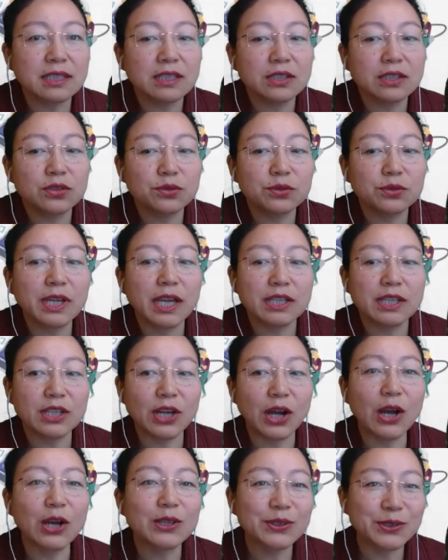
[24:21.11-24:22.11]
You can
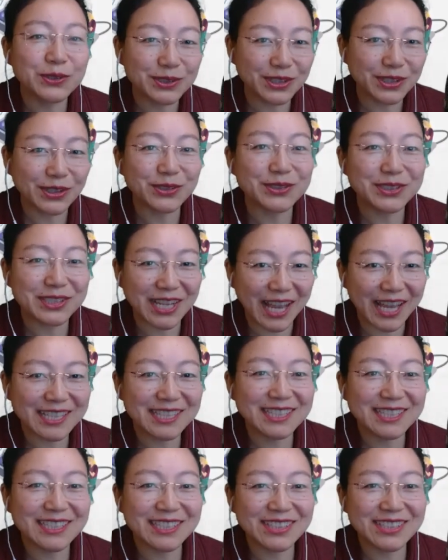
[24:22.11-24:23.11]
download
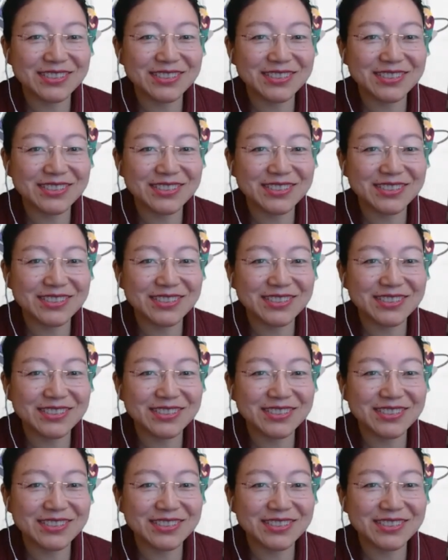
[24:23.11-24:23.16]
Audacity to